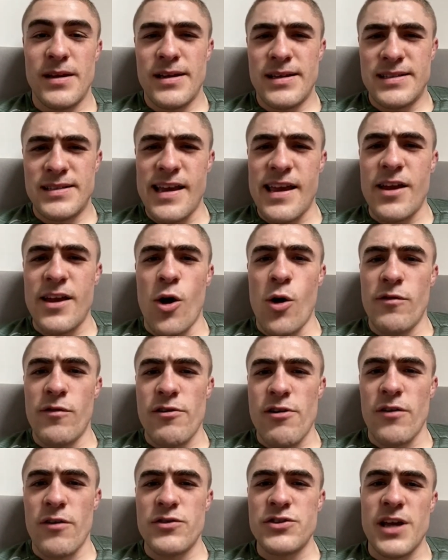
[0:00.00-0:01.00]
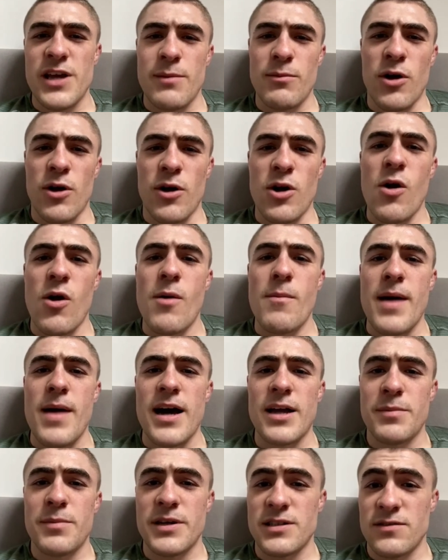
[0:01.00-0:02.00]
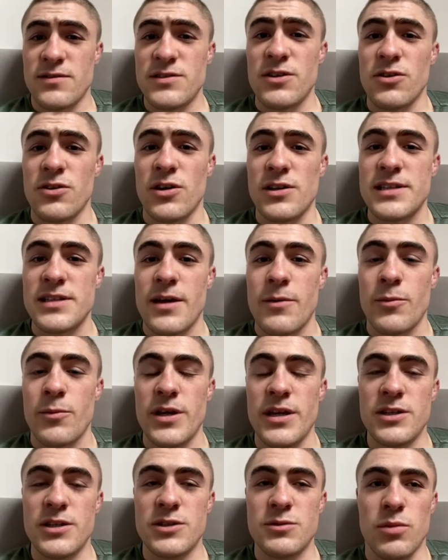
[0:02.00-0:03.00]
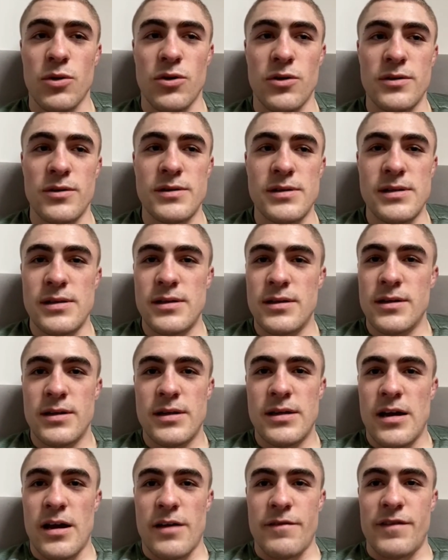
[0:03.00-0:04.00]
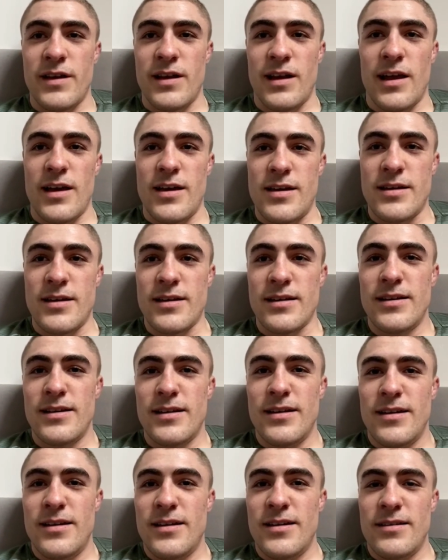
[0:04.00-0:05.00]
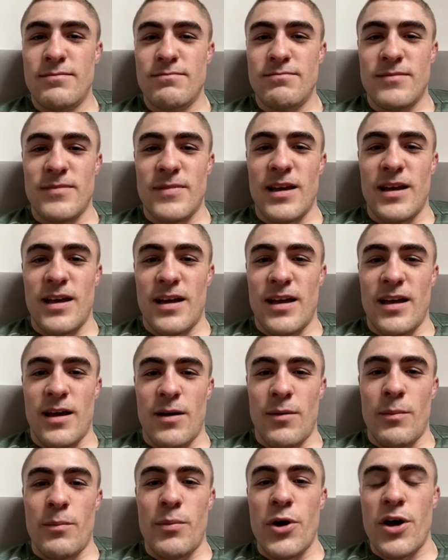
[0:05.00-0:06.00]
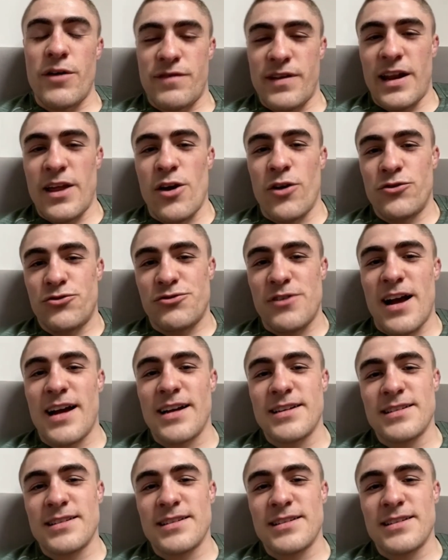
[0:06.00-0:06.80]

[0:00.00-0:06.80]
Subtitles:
Ticking over, obviously, I'm not going mad because I've still got 10 weeks, but I feel like I'm perfectly on track